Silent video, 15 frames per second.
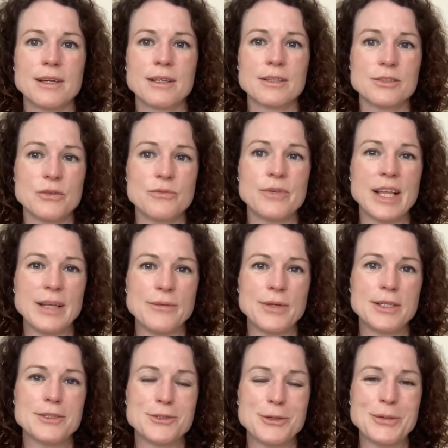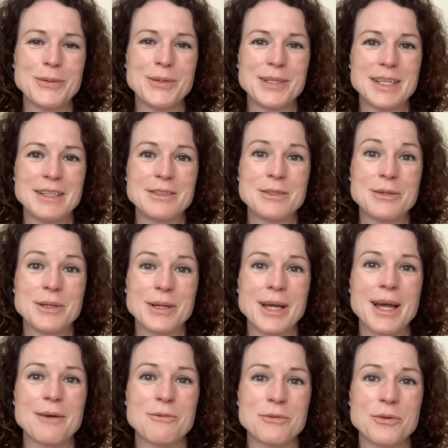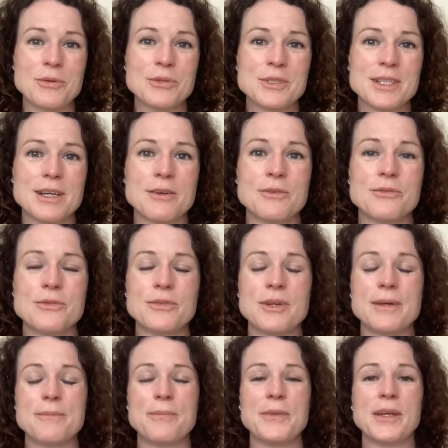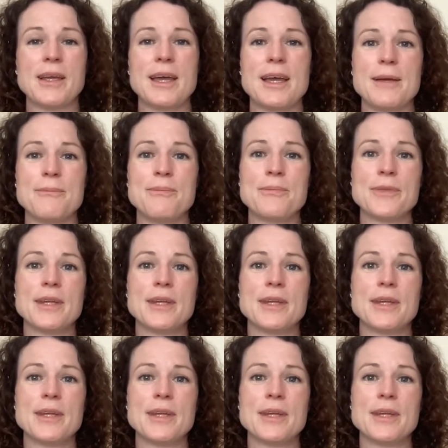because you really do need to look out for yourself. Okay.